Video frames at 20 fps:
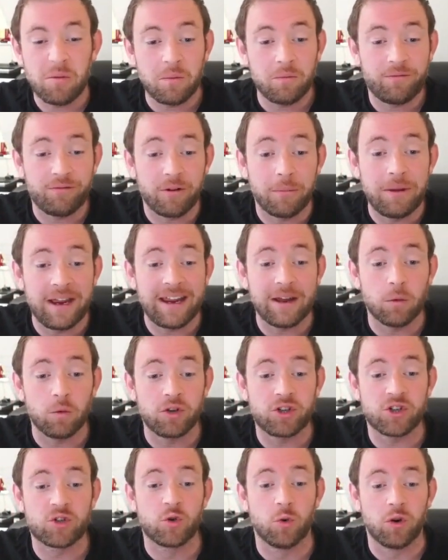from here we're
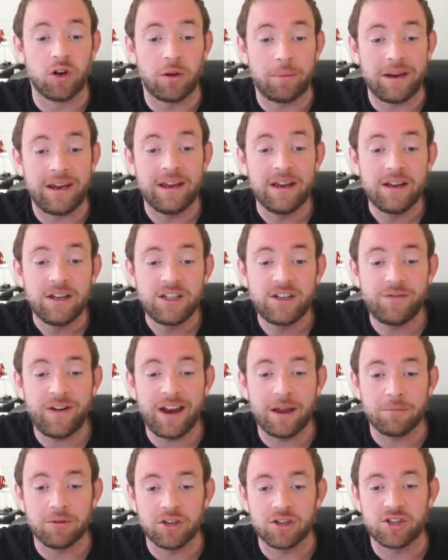just going to be
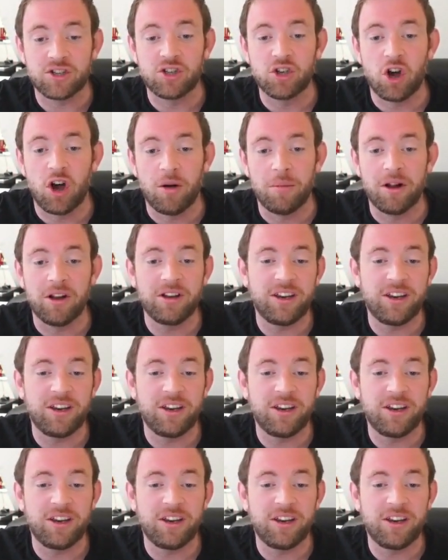developing as normal,